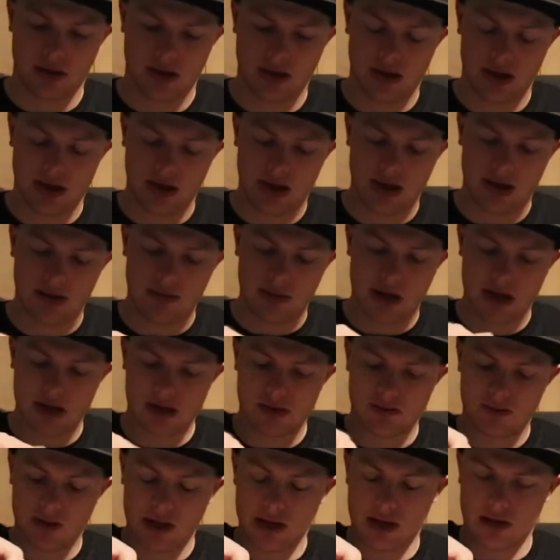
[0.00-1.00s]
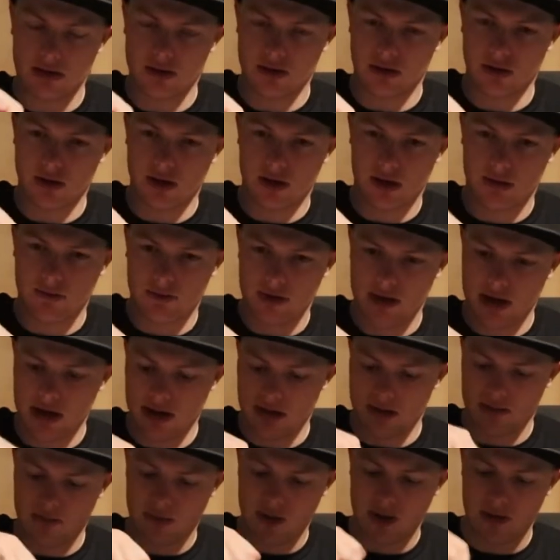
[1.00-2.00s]
As we like with
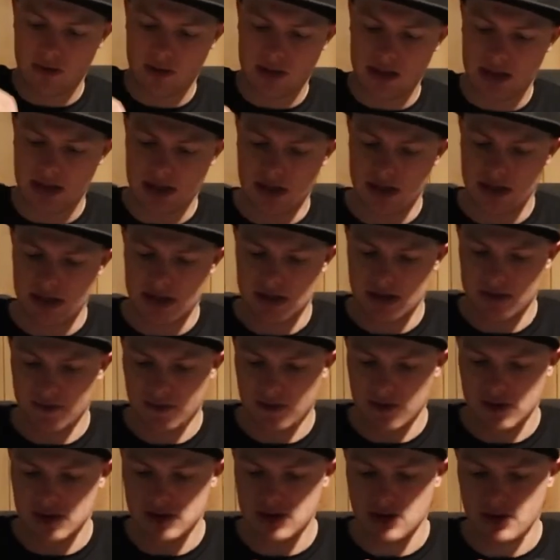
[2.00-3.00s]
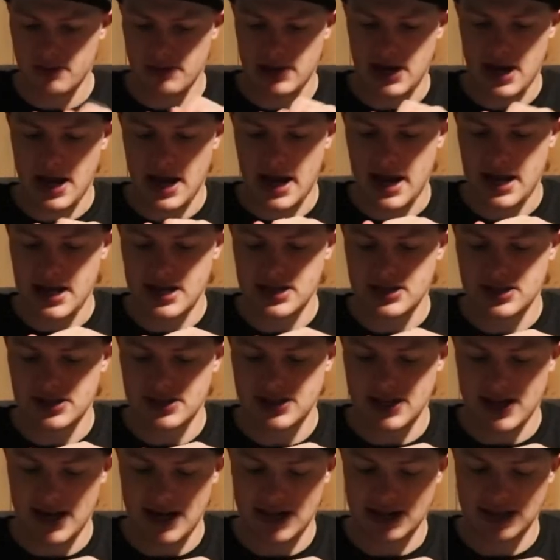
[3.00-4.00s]
our bourbons. Now, this is the first time in
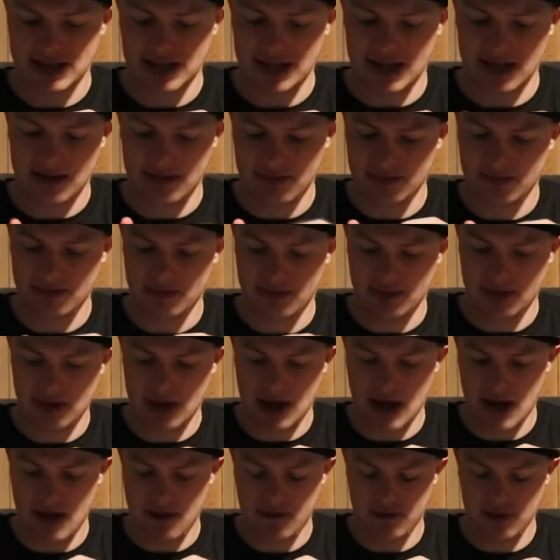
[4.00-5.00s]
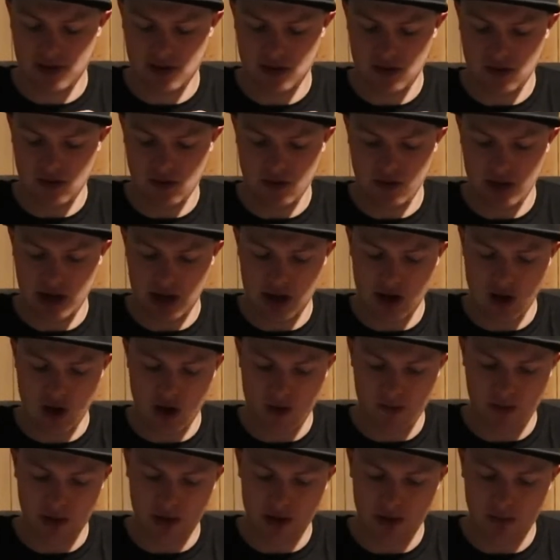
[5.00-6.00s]
ages I actually haven't already
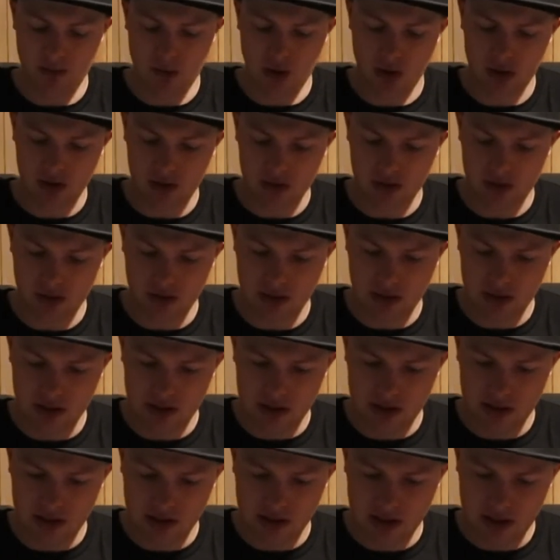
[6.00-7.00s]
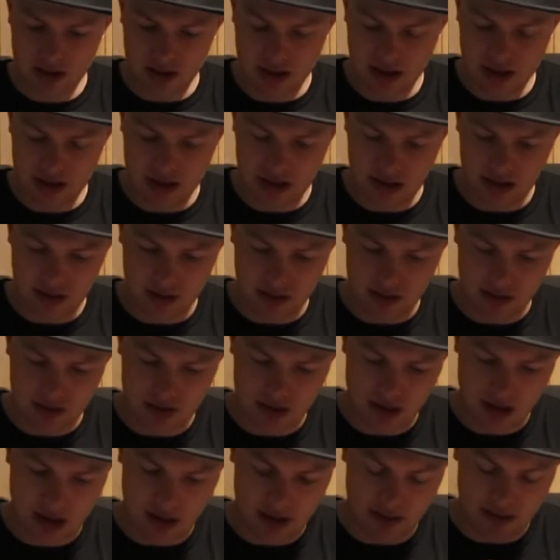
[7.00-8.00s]
opened a bottle, and it looks
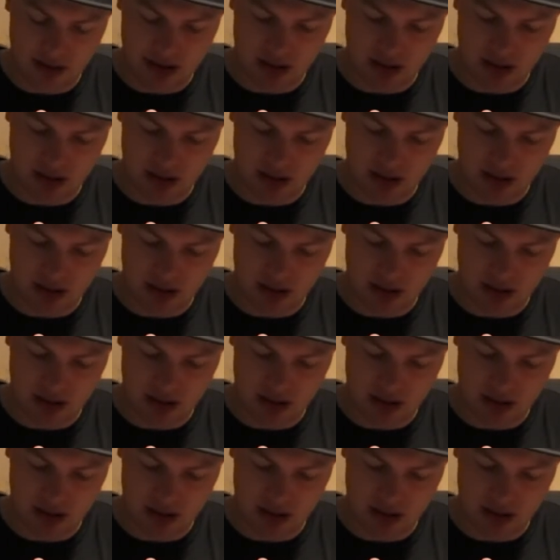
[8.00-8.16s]
like I'm going to